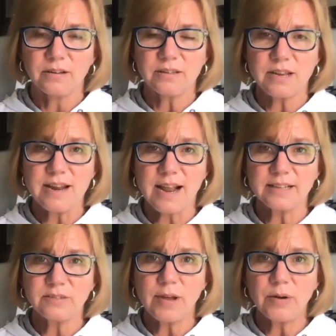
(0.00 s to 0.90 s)
The
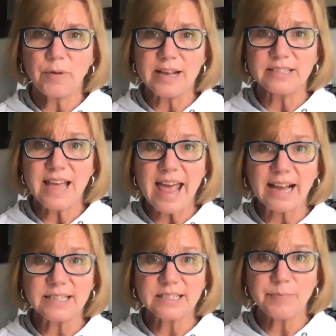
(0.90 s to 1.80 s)
next one was
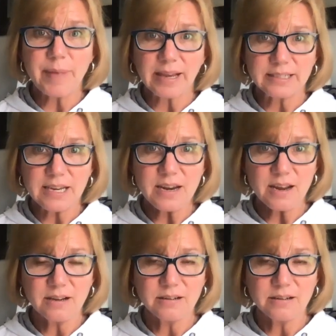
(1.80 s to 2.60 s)
expected.